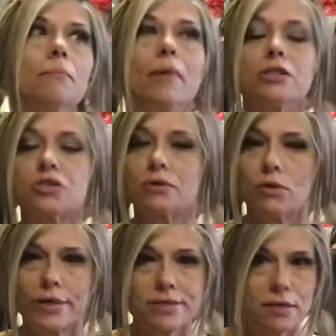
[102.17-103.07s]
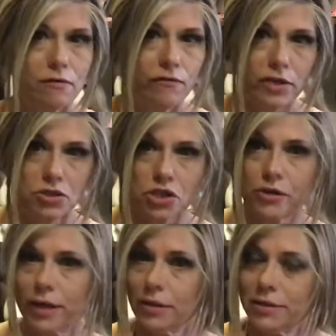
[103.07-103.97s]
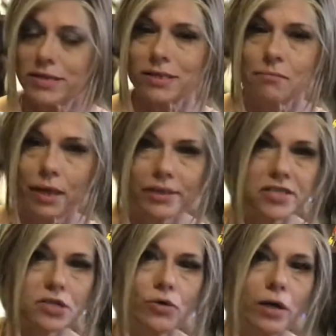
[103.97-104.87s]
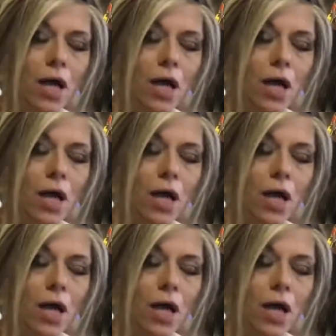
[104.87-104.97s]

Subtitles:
much requested feature, at least in my store.